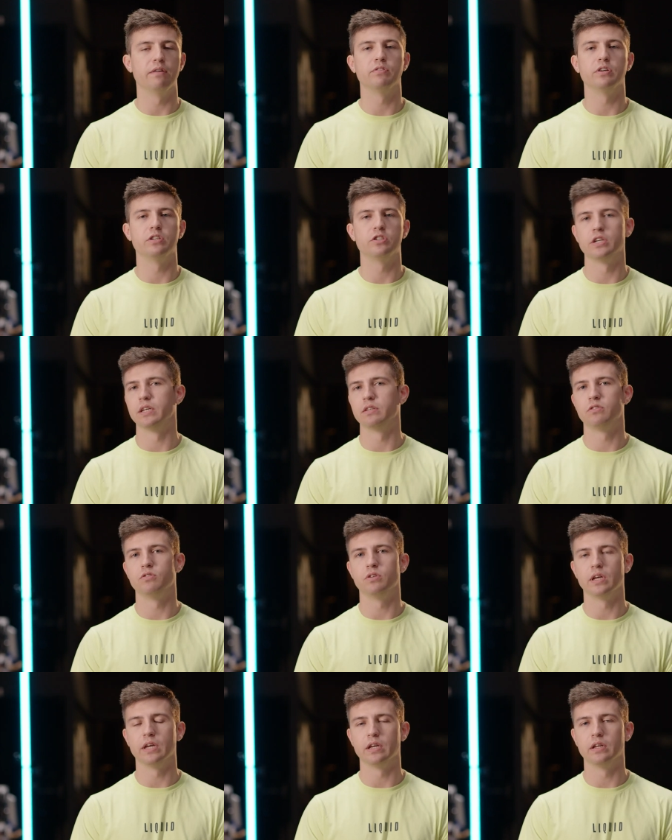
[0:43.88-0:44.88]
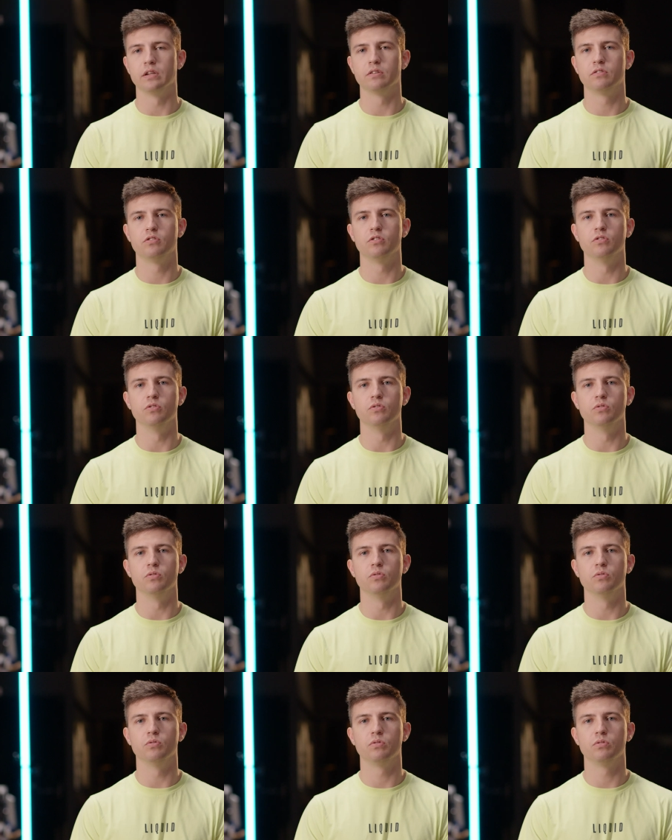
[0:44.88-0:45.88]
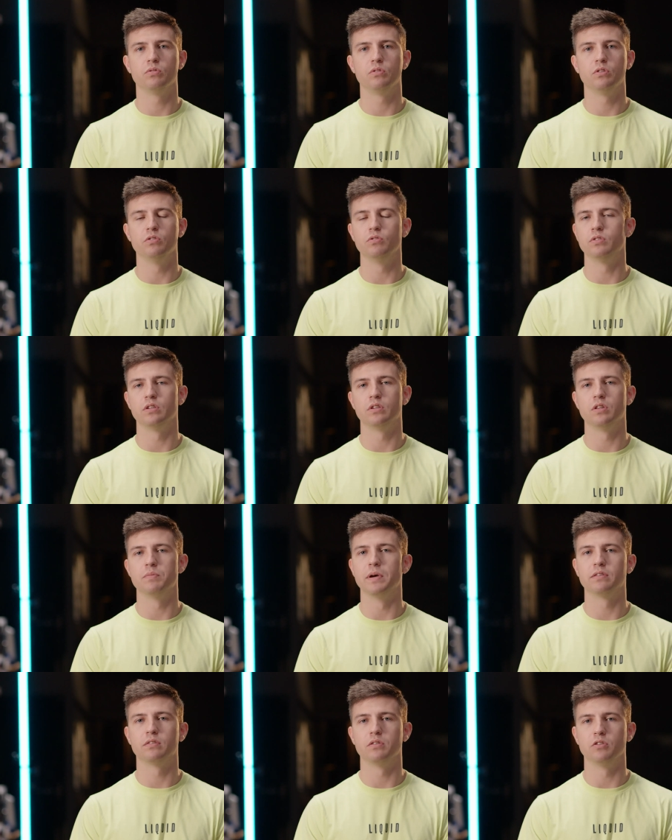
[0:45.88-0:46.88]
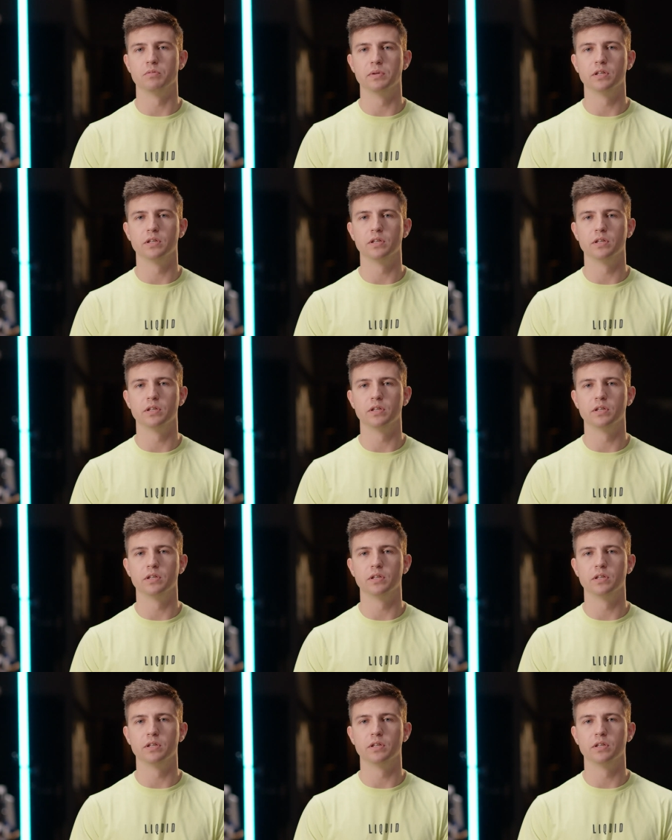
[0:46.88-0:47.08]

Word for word: every chance you can to use it to the best of your